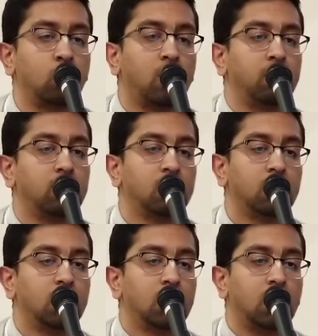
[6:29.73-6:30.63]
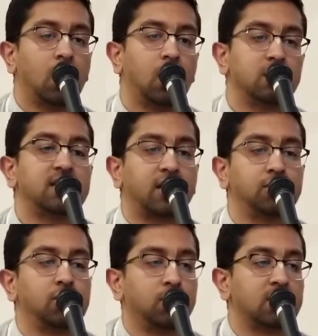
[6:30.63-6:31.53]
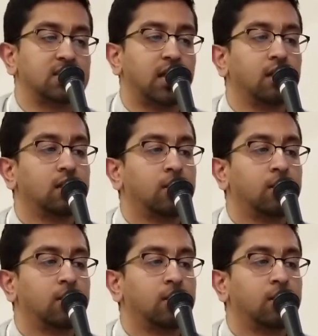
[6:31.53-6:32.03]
one section, you can say.